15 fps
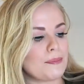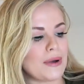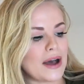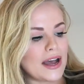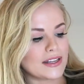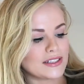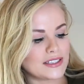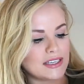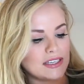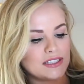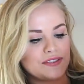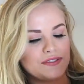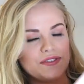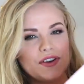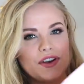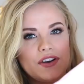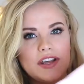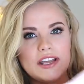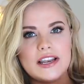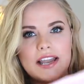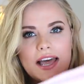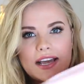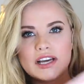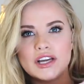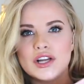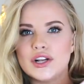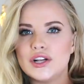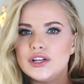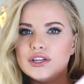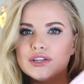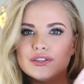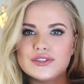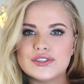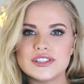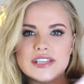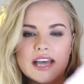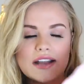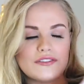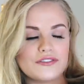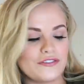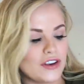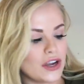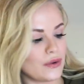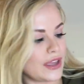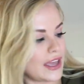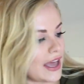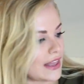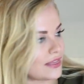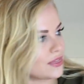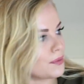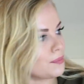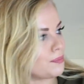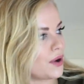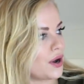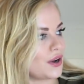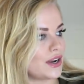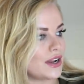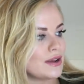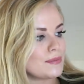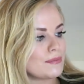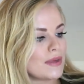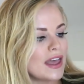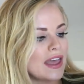but it's very like loose and flowy at the bottom,